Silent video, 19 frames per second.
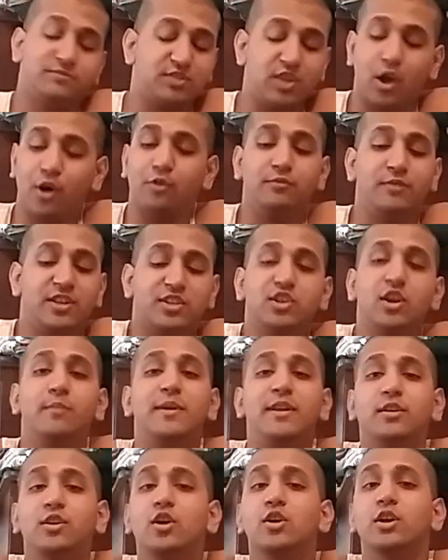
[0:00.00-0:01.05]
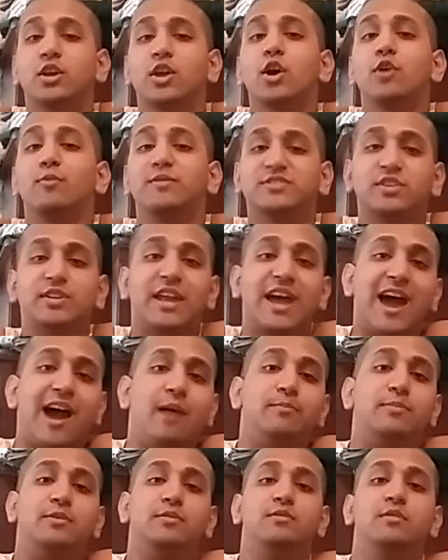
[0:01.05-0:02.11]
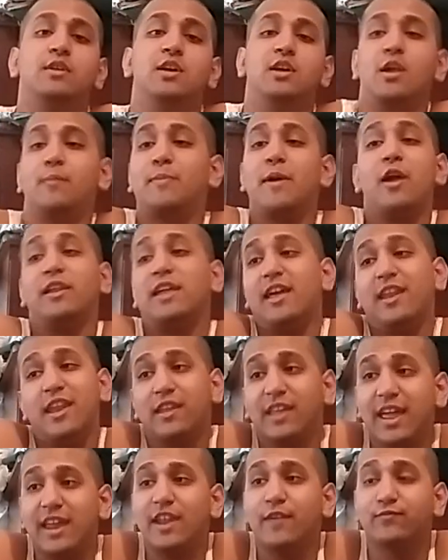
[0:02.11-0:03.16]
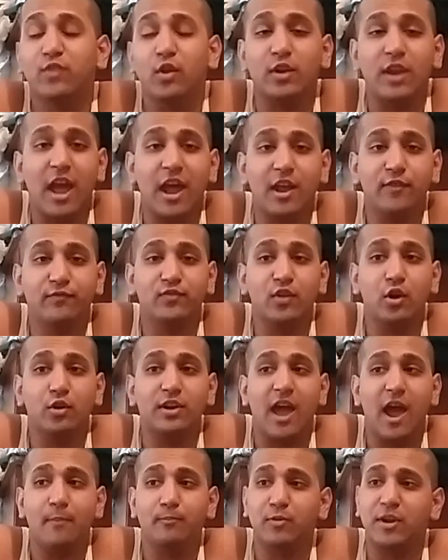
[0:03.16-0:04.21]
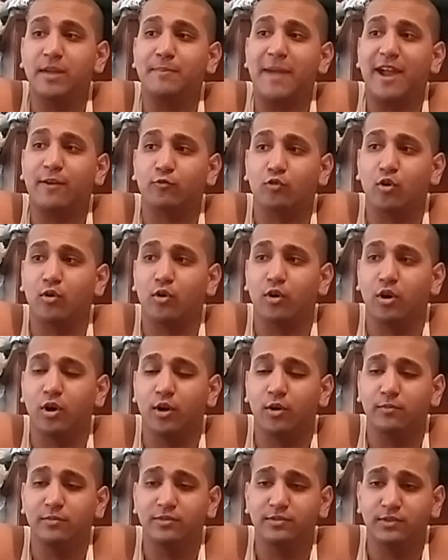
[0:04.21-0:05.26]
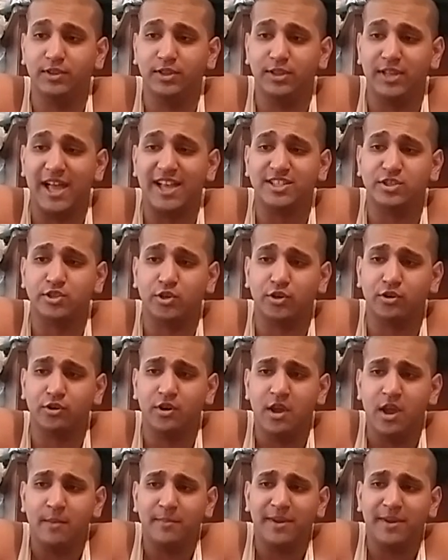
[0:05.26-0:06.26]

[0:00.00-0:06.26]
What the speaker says: So it's going to be good what's going to happen. Apparently, and again, if they're not bringing back Lesnar,